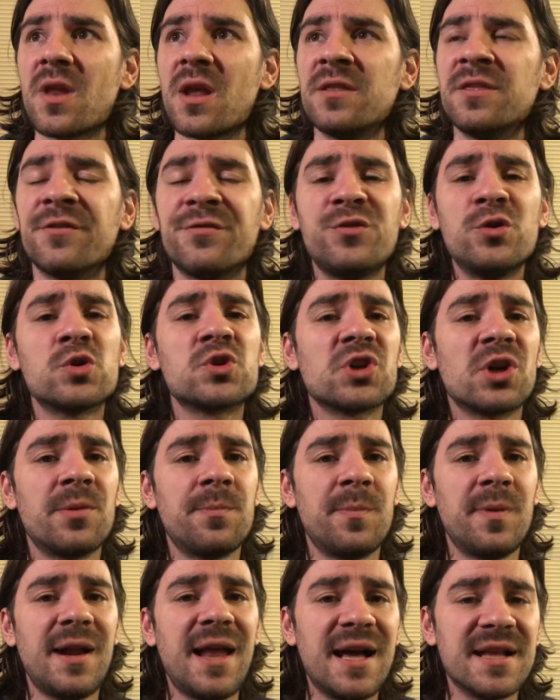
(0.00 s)
the future
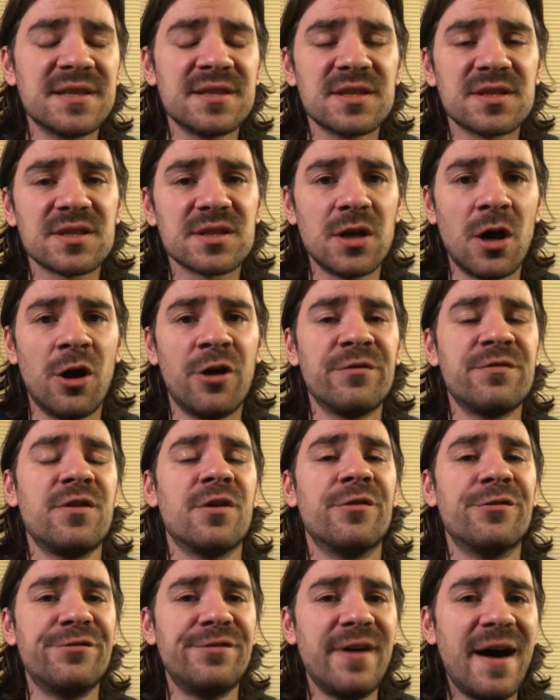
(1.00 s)
plans of
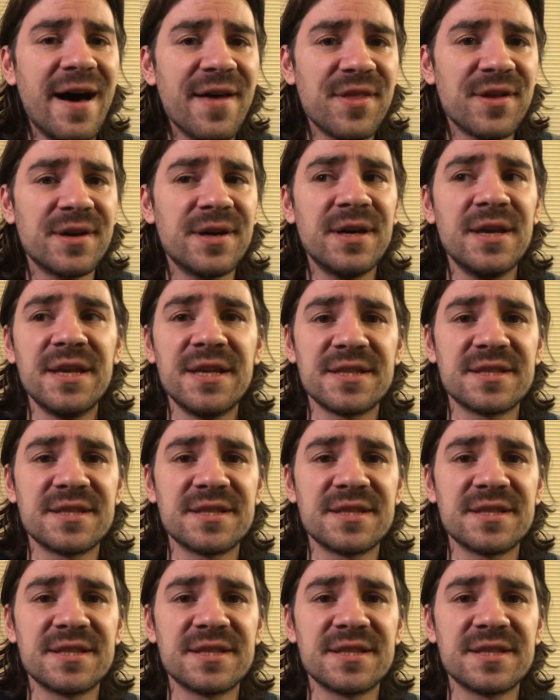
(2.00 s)
your father